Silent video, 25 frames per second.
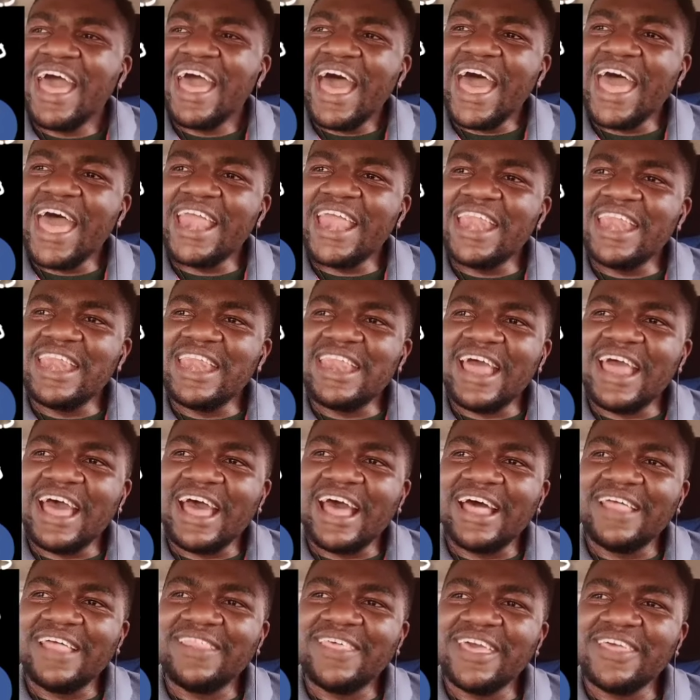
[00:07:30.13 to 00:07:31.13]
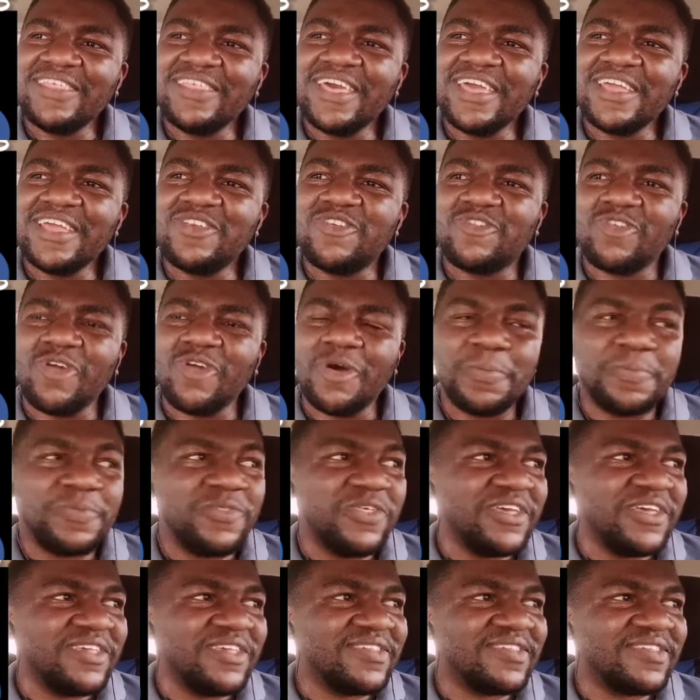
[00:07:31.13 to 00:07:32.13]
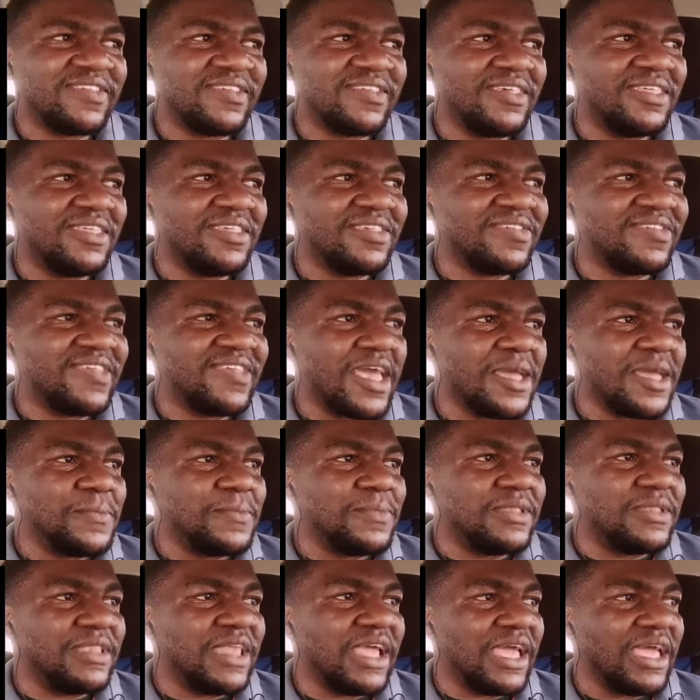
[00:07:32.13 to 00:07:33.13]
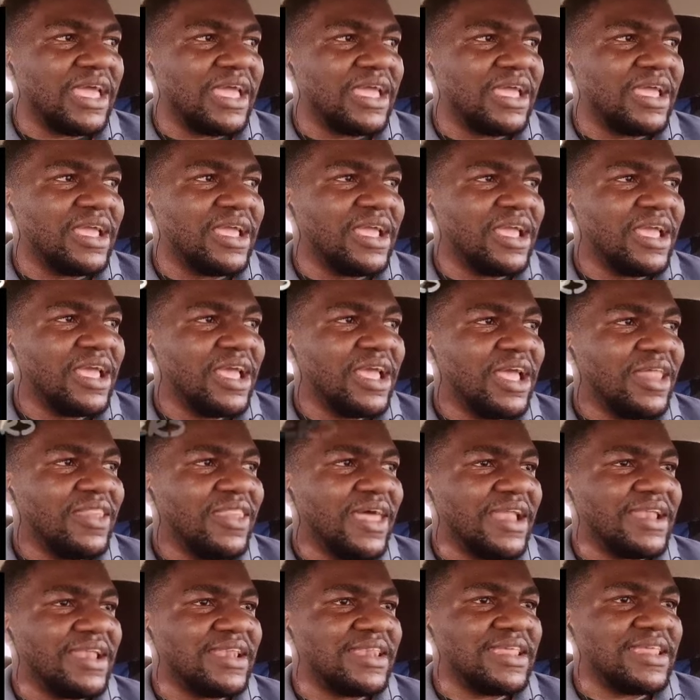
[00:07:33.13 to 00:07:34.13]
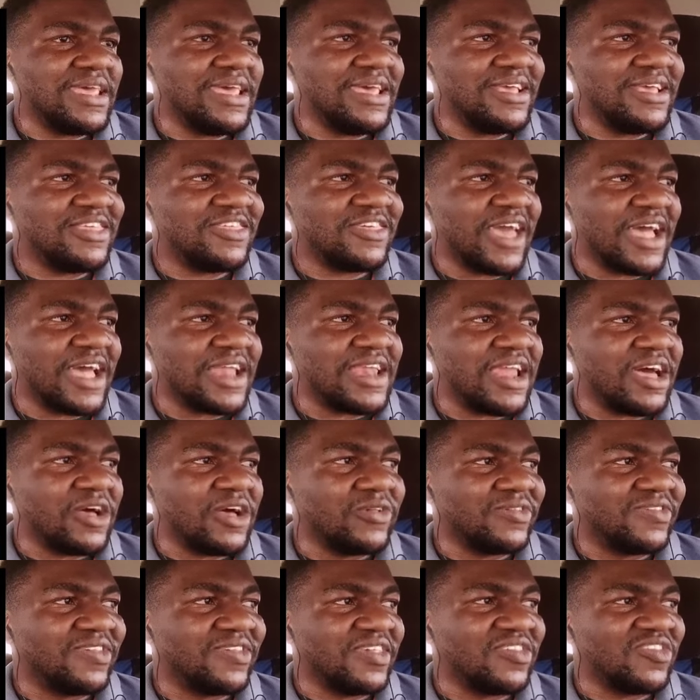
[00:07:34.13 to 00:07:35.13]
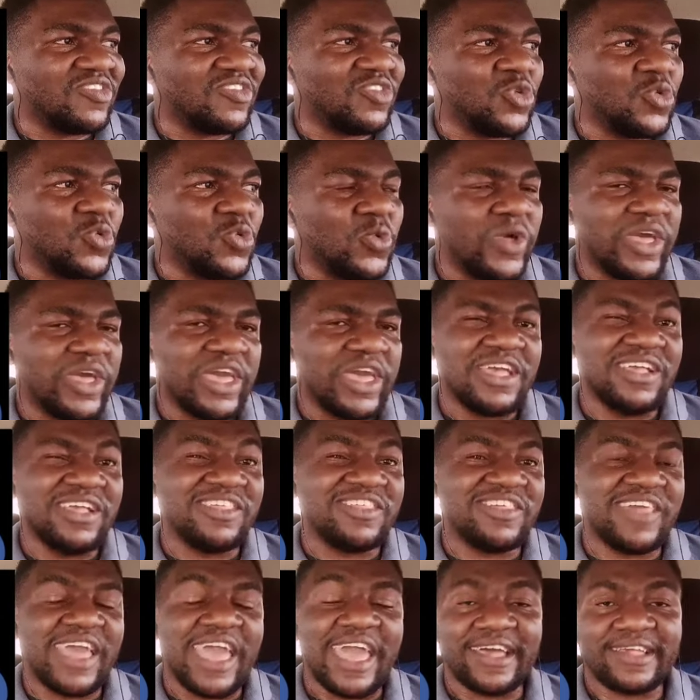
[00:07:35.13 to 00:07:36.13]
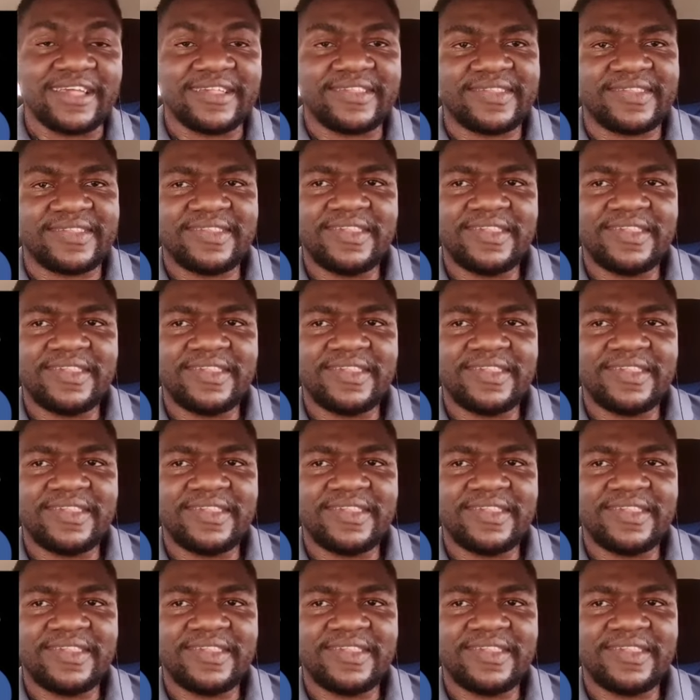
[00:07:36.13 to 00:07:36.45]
And they dropped this same day that H announces New Age X.